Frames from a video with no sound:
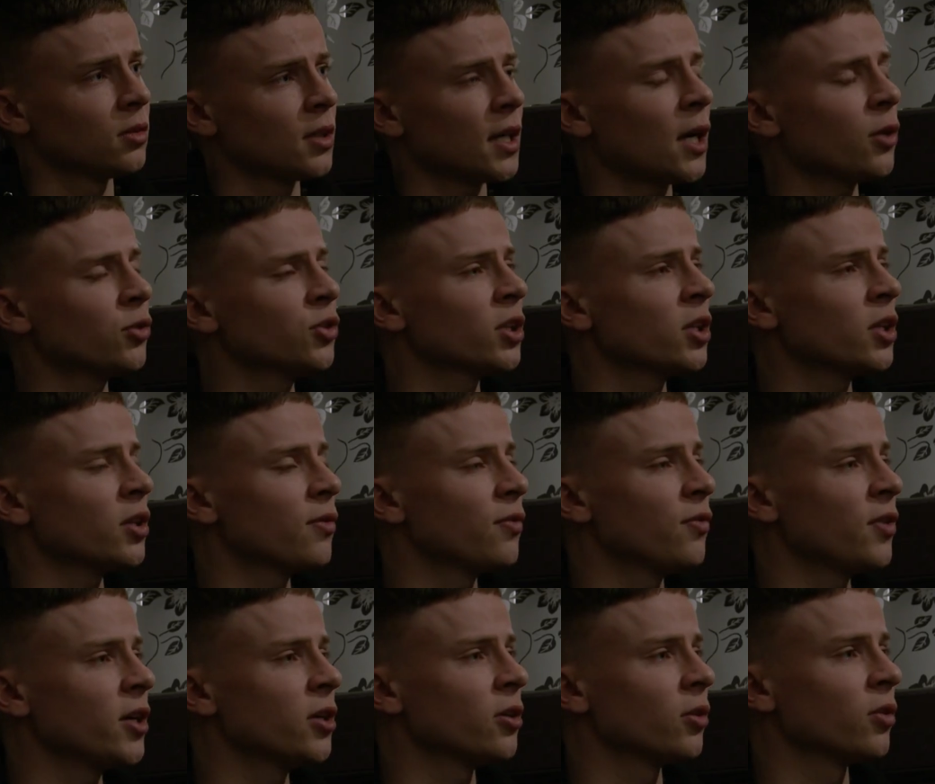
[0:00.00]
How's she going to
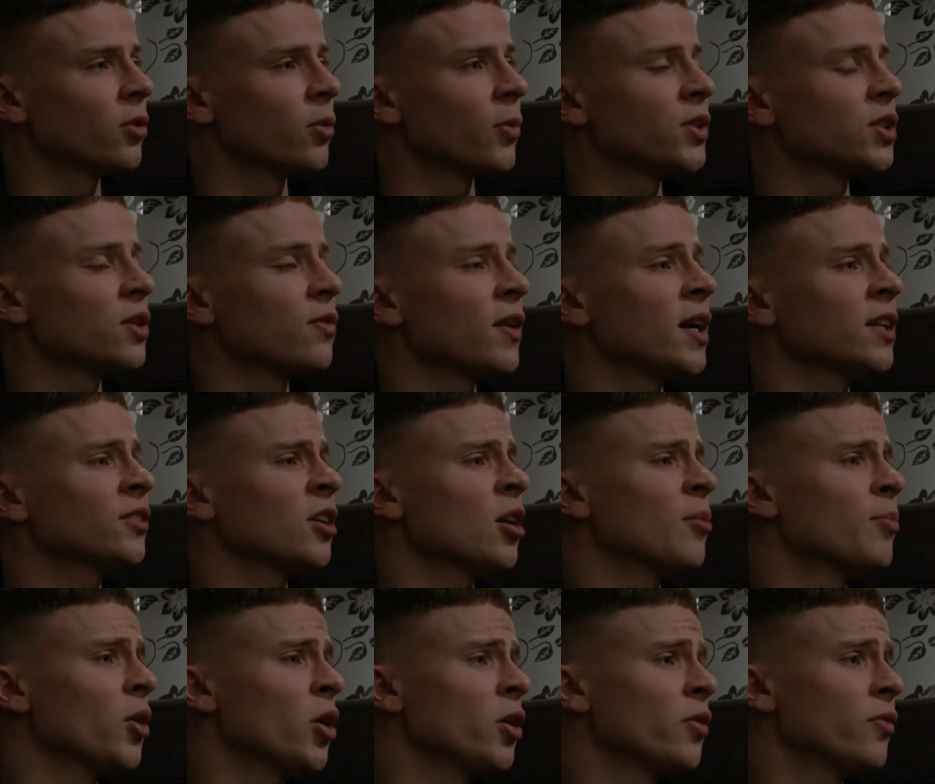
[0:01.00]
feel when she finds out her
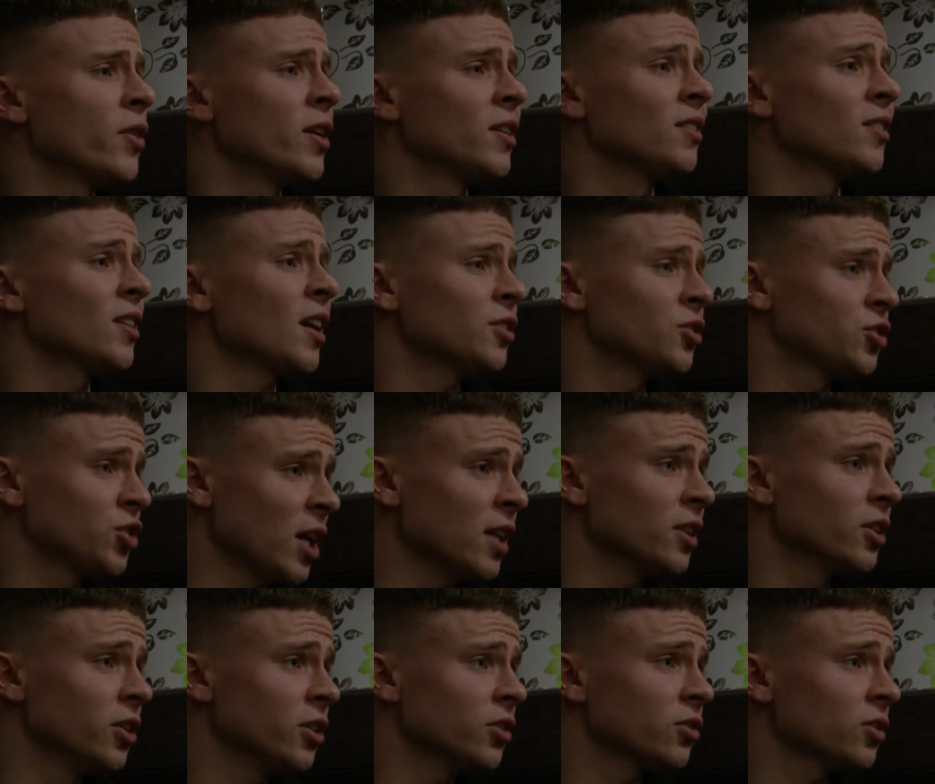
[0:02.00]
boyfriend is that
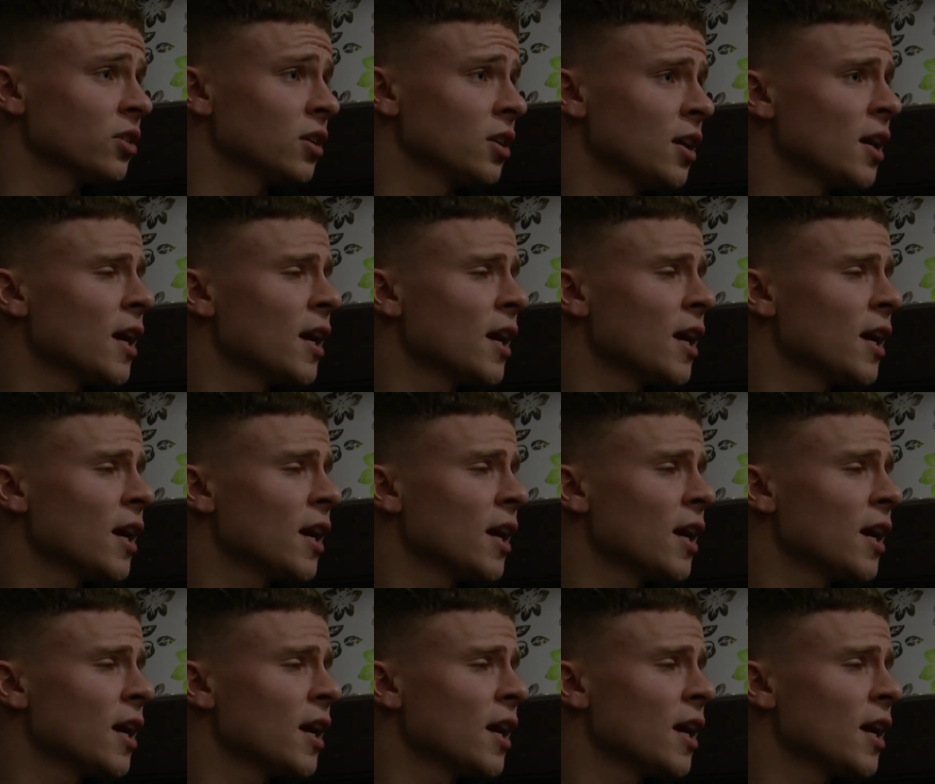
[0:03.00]
jealous